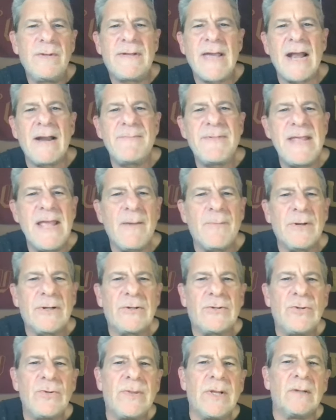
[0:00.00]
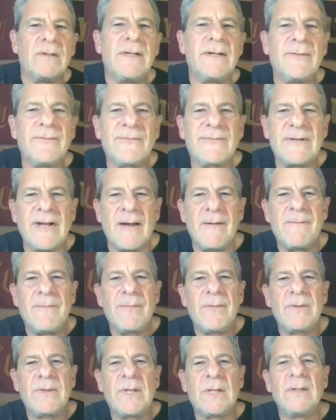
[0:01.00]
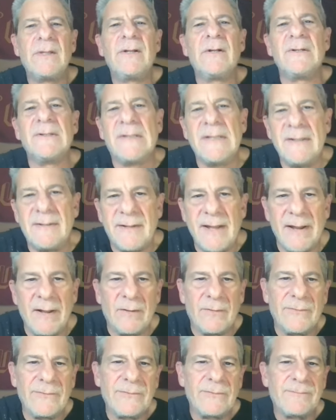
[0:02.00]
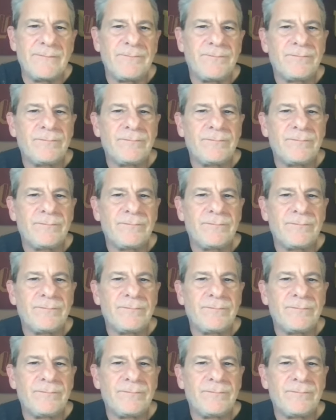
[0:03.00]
we've got to be able to do the little stuff, the little details.